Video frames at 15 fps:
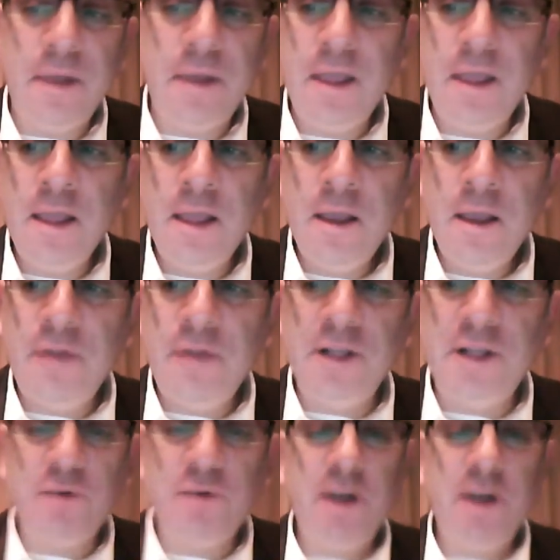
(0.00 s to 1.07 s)
me. I
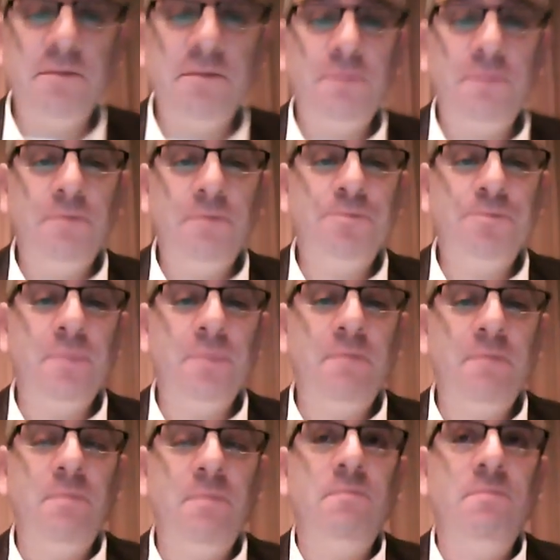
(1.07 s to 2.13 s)
think it's great
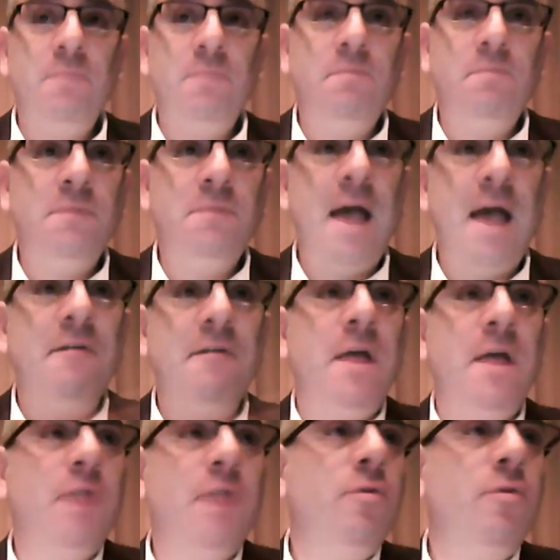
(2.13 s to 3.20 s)
to have
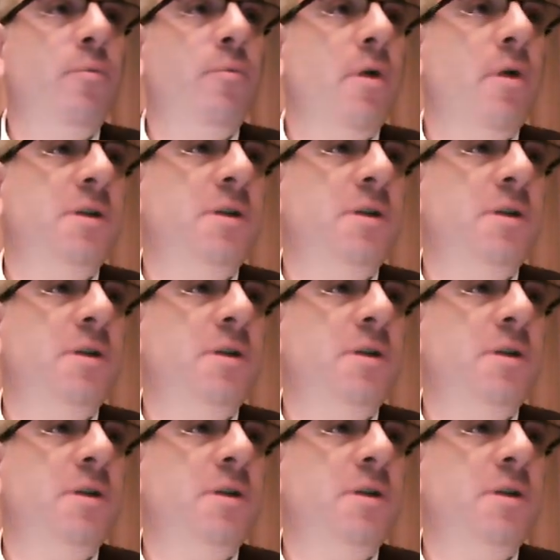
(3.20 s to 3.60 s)
a group where